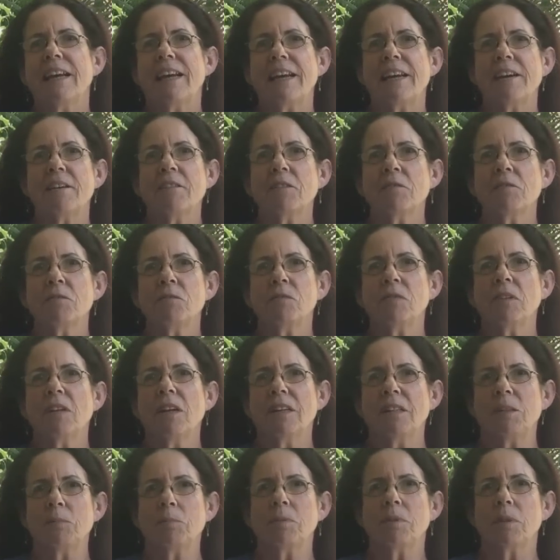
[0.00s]
our
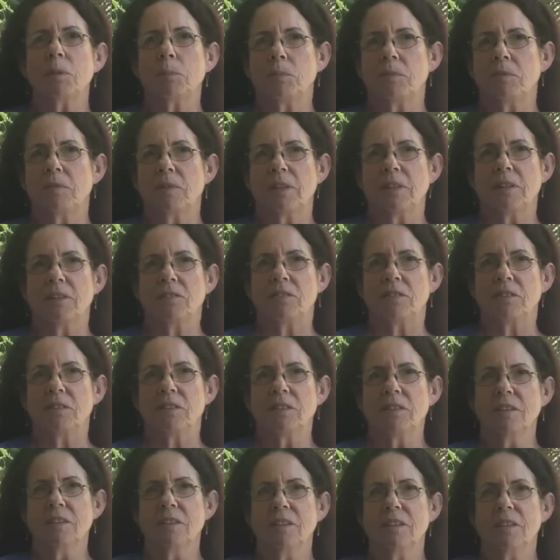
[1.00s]
flight preparation
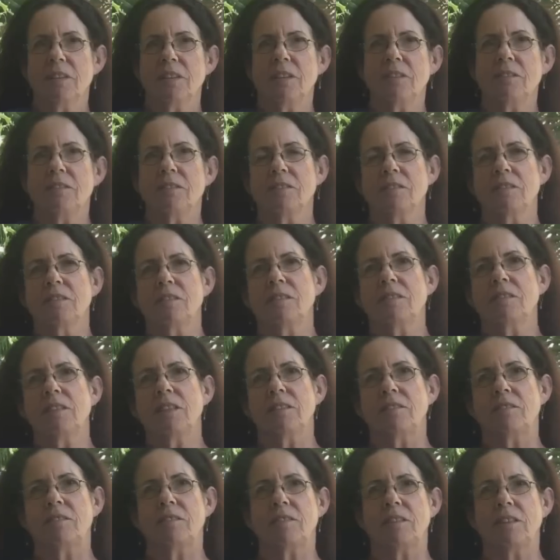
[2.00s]
isn't
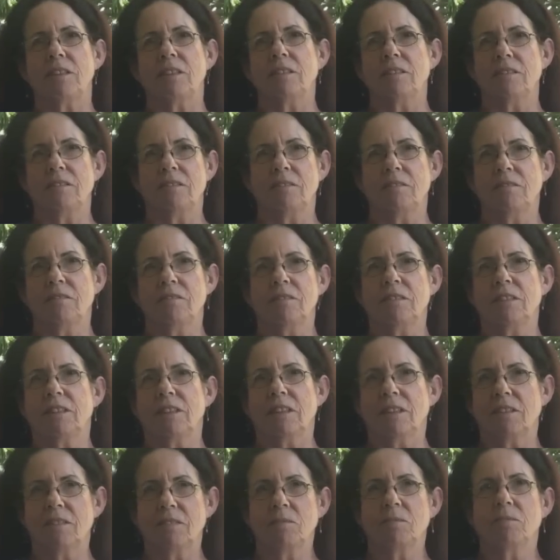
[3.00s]
testing, you
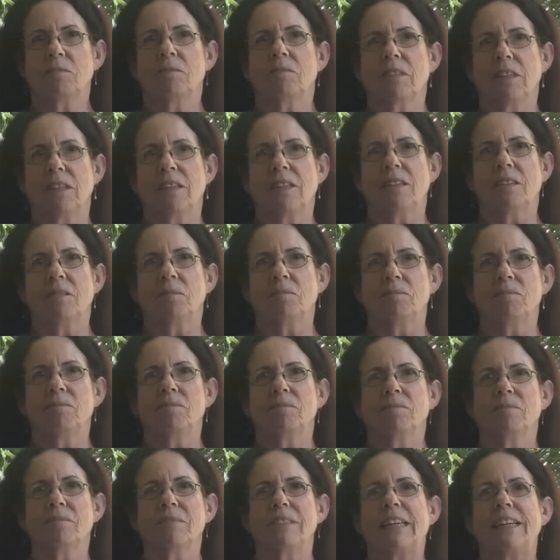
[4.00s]
know,
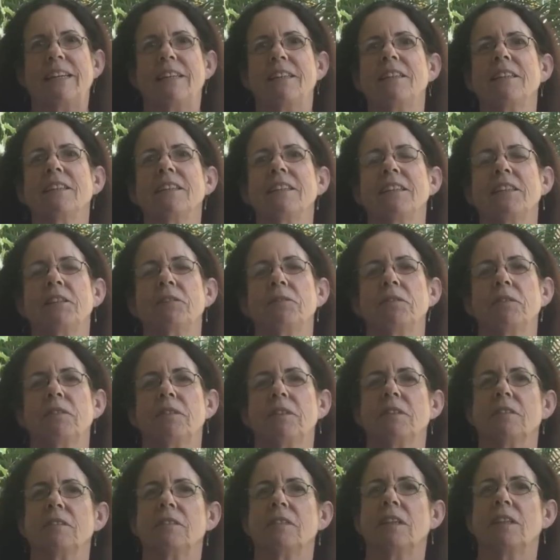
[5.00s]
landing gear and
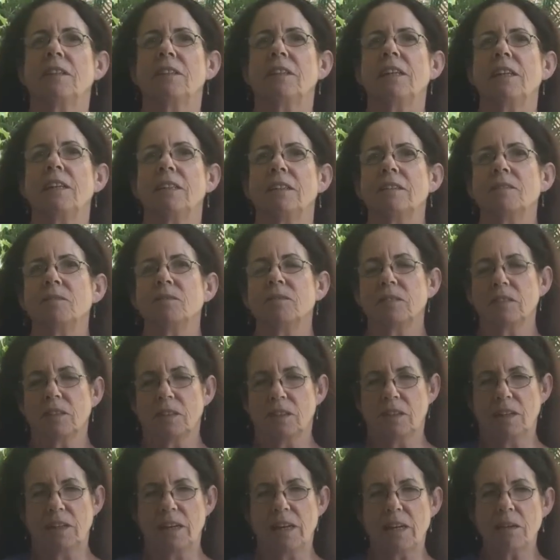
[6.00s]
things like that.
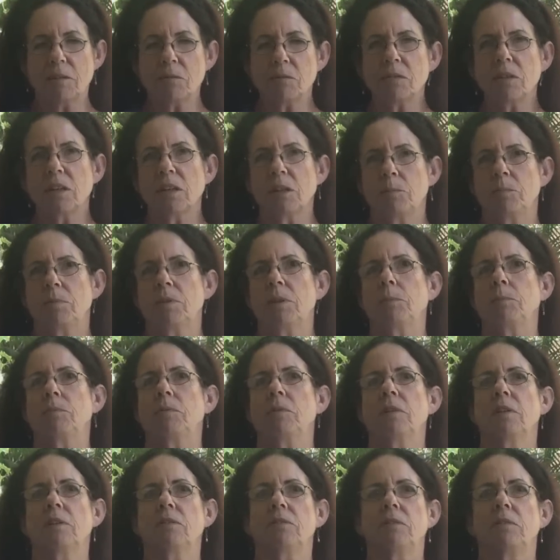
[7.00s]
Our flight
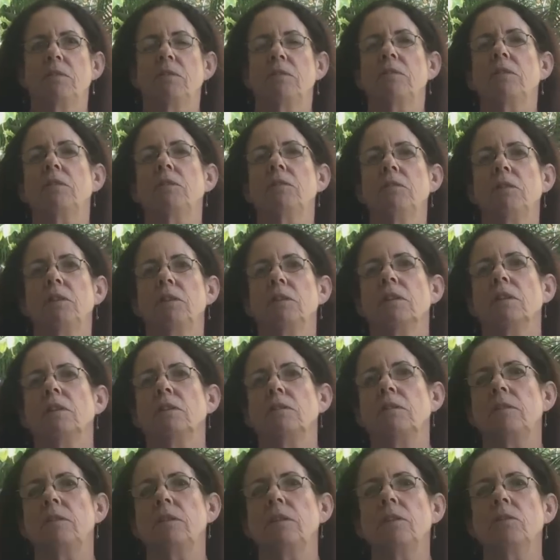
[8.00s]
preparation is doing a
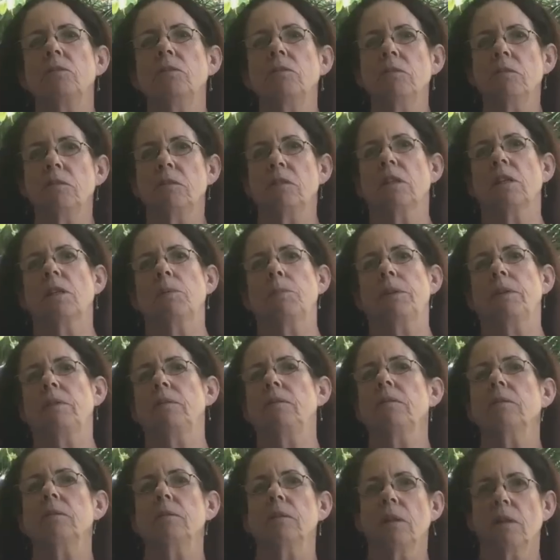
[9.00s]
Qigong type
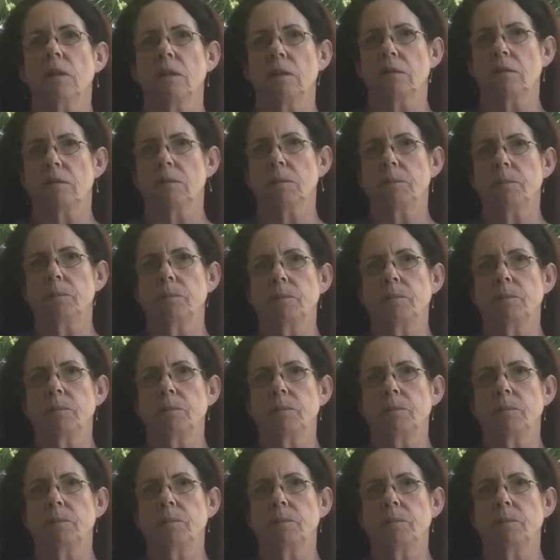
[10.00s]
exercise.